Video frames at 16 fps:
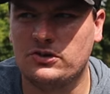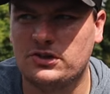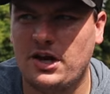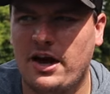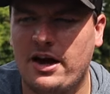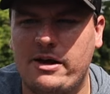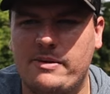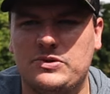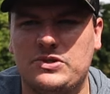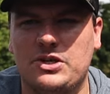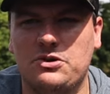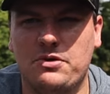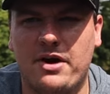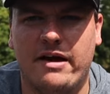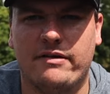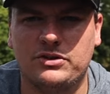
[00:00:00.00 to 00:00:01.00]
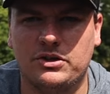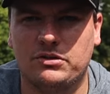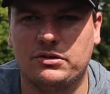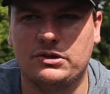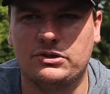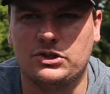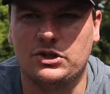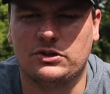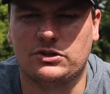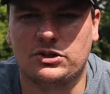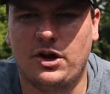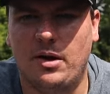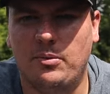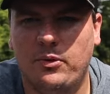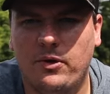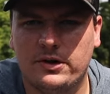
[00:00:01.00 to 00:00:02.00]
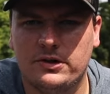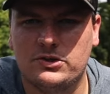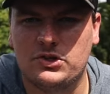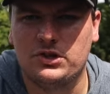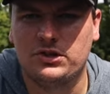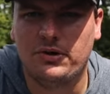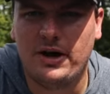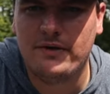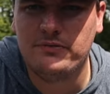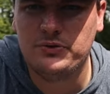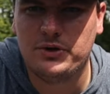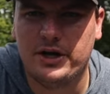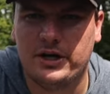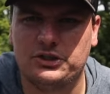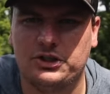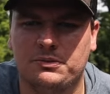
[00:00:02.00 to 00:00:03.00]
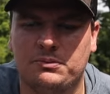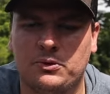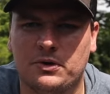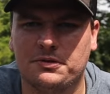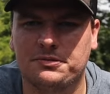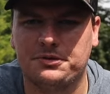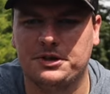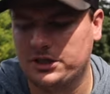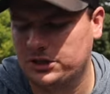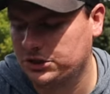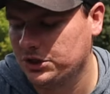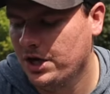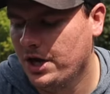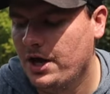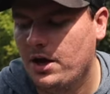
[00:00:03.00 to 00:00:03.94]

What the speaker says: times that you have to throw certain topwaters and it'll have you catching more fish.